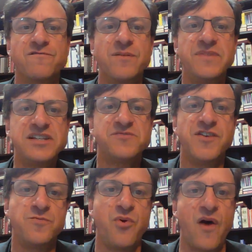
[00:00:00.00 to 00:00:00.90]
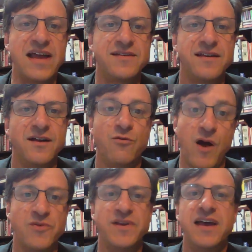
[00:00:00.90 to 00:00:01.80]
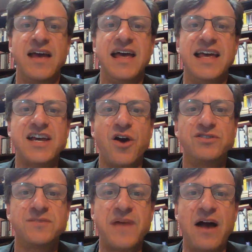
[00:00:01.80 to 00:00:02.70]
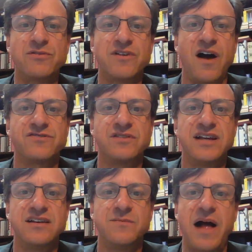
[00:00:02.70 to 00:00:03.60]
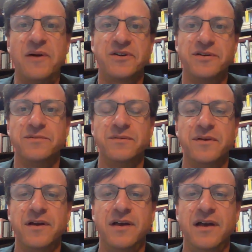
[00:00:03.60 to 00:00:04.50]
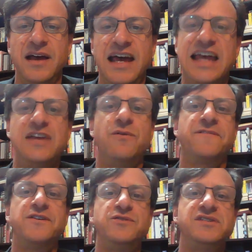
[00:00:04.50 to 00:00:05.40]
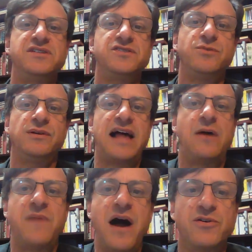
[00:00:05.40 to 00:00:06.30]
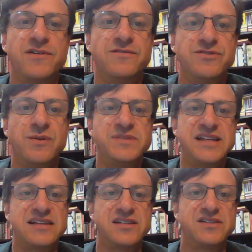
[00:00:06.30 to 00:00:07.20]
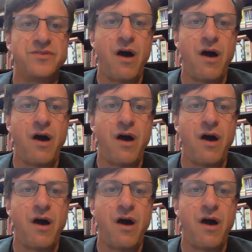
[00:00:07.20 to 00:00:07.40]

From this viewpoint, quote, he goes about contradicting Malkut. He refuses to allow Malkut to obsess his